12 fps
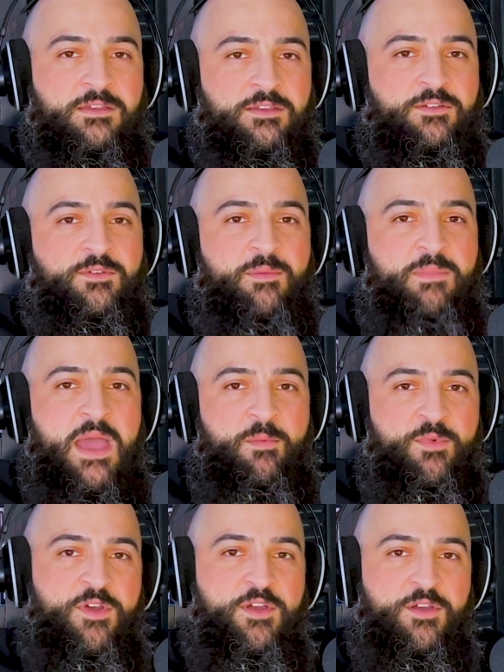
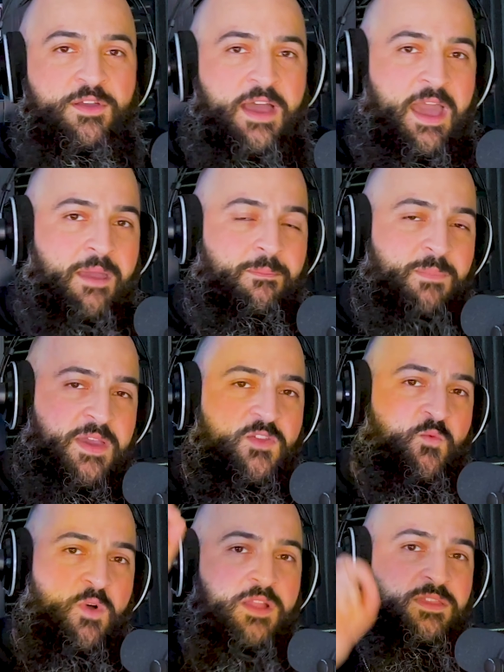remember, I
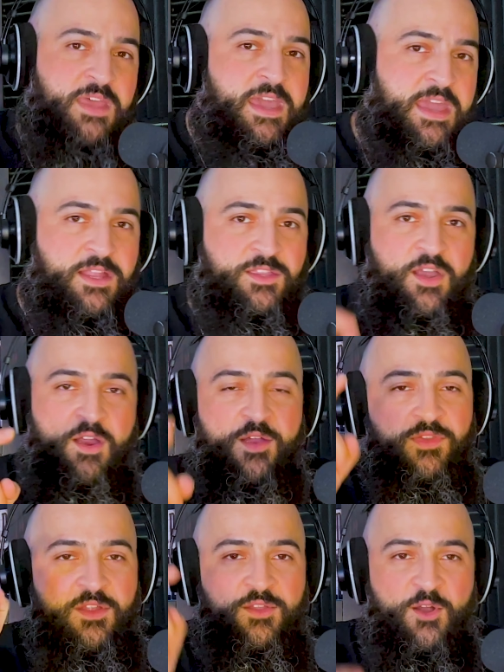missed one thing.
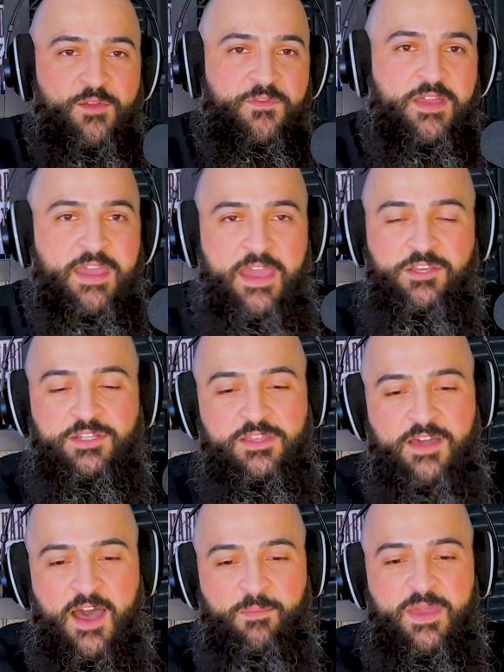Turn the notifications
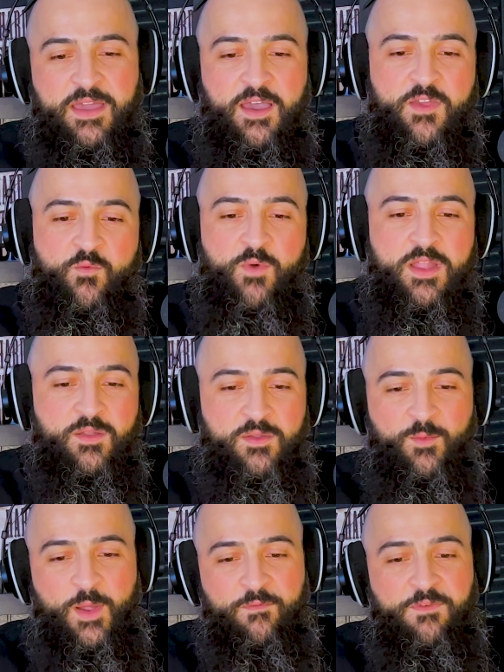on, because when,
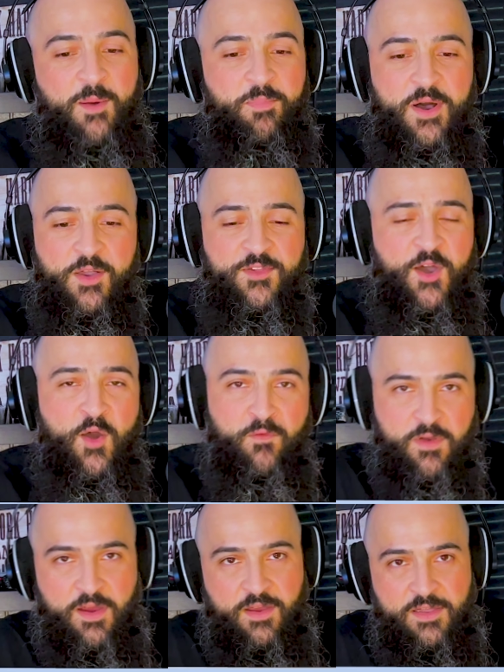when football's
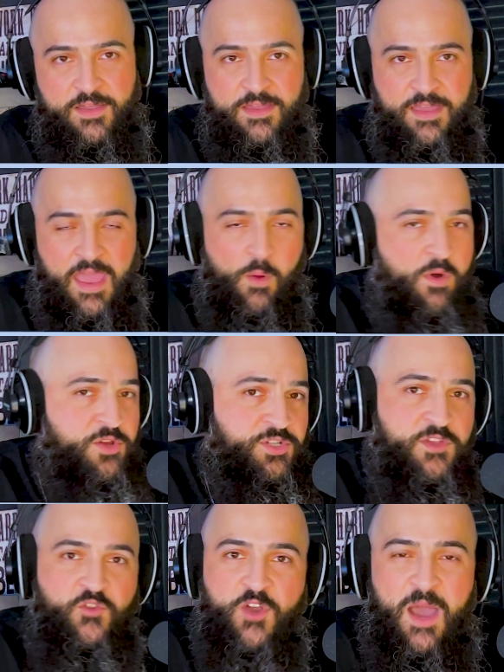over and we're
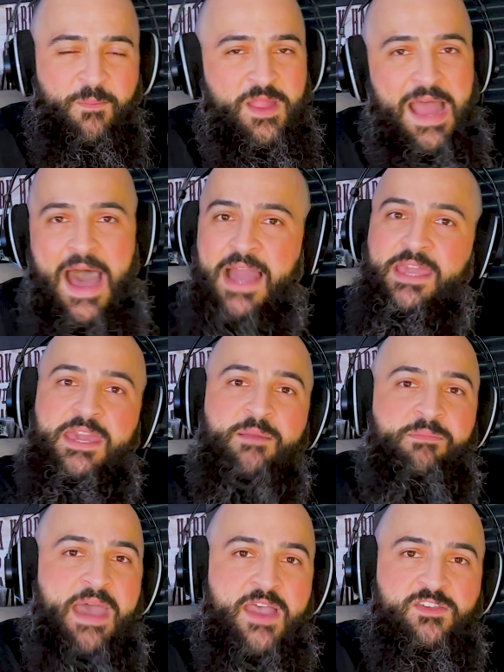just dropping hockey
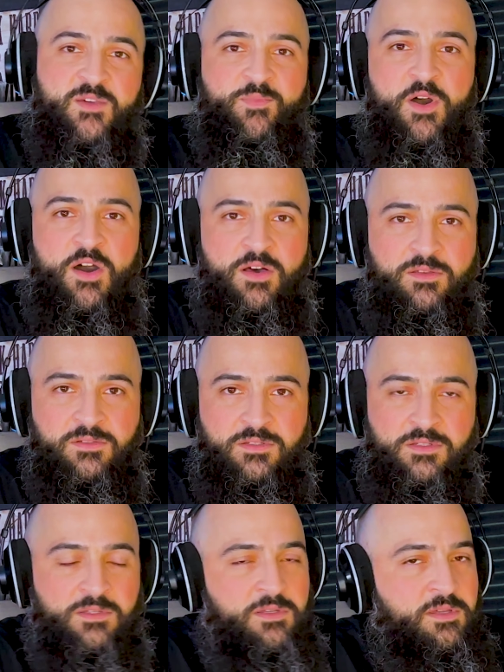and basketball,
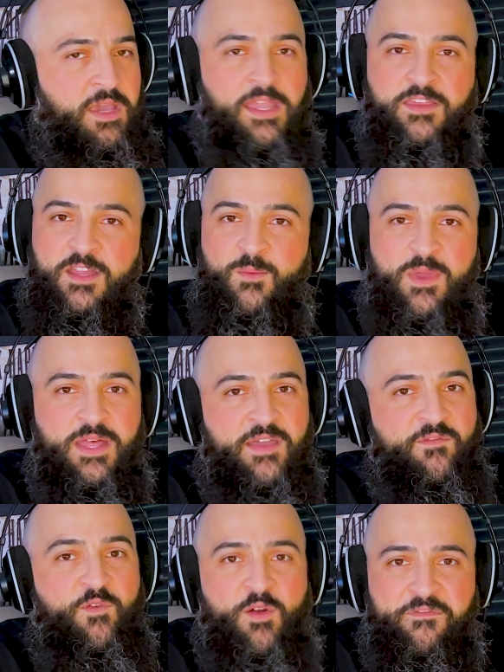it's going to be
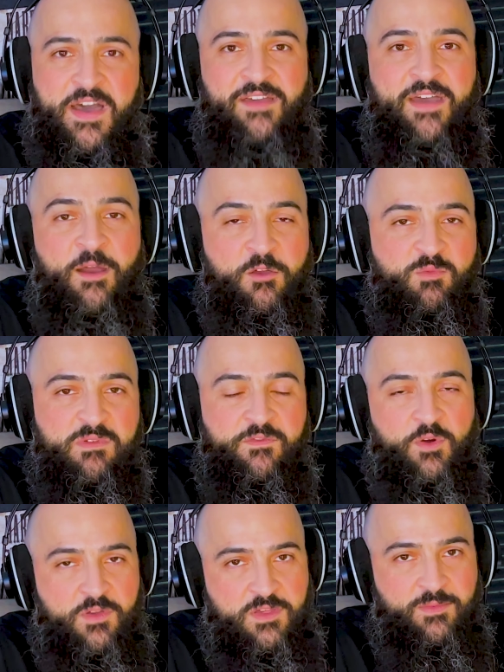like four or five hours
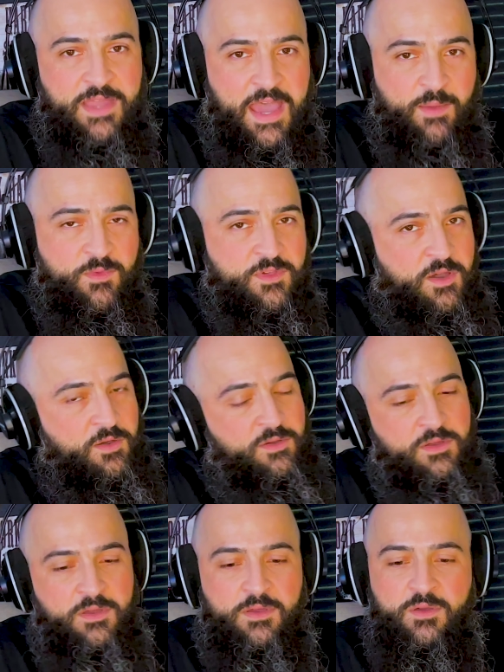before sometime. So
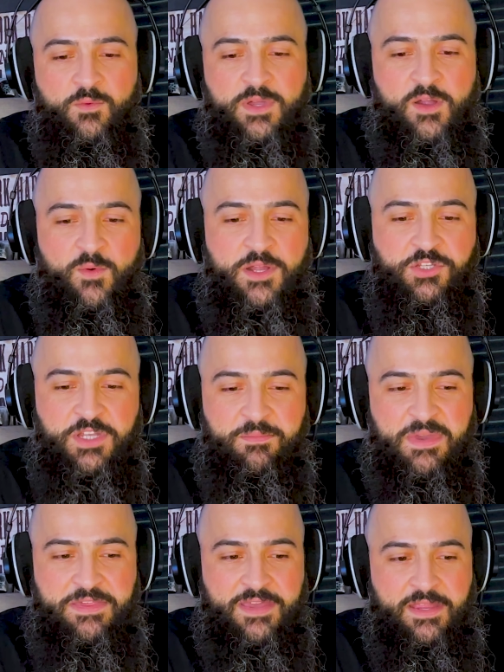we don't want you to
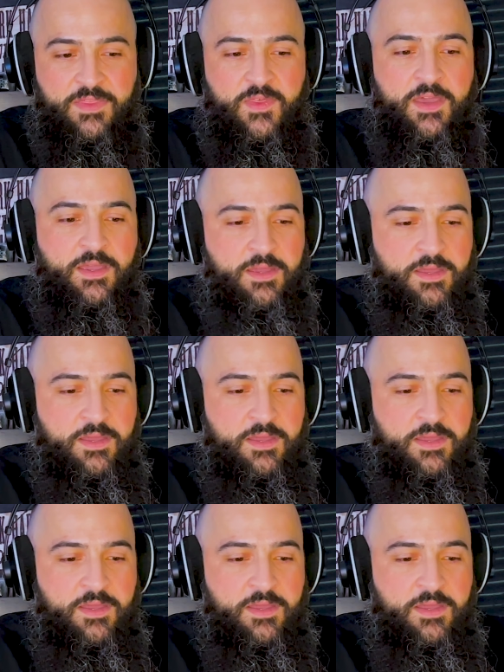miss anything.